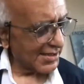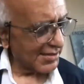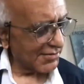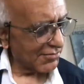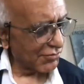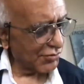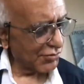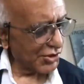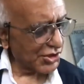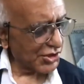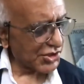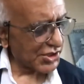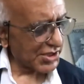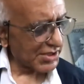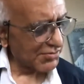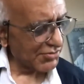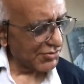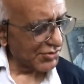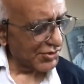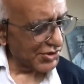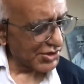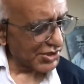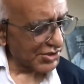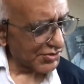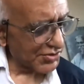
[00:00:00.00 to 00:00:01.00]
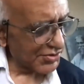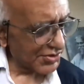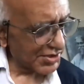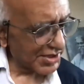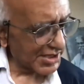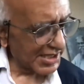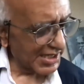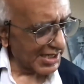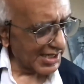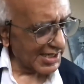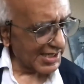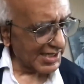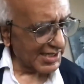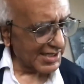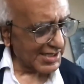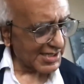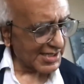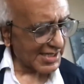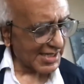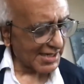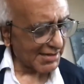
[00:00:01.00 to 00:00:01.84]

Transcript: we should deal English